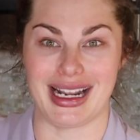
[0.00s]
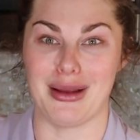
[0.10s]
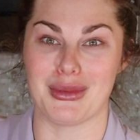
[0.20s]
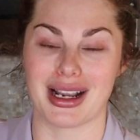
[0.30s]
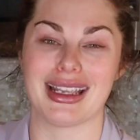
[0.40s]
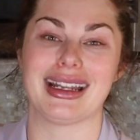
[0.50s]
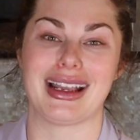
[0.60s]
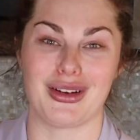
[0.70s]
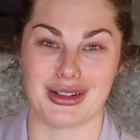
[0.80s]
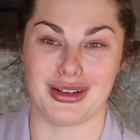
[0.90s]
I'm not getting
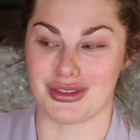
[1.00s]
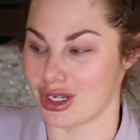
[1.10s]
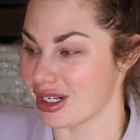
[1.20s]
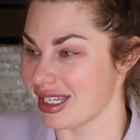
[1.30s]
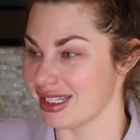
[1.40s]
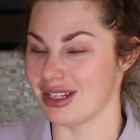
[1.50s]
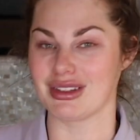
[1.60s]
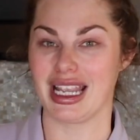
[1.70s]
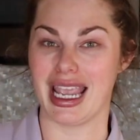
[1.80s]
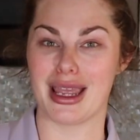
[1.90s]
out enough, talking
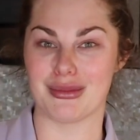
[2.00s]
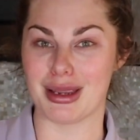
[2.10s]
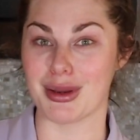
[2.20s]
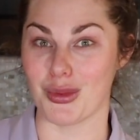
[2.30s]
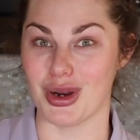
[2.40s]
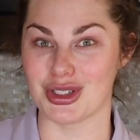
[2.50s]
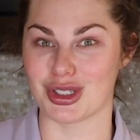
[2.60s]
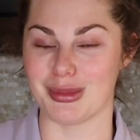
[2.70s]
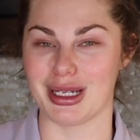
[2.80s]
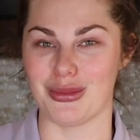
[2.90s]
enough, and maybe one
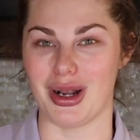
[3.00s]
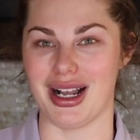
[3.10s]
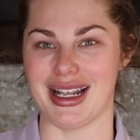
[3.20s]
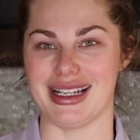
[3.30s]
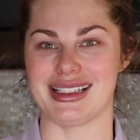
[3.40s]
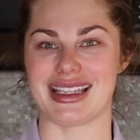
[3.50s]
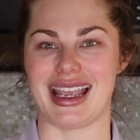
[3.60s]
too many wines.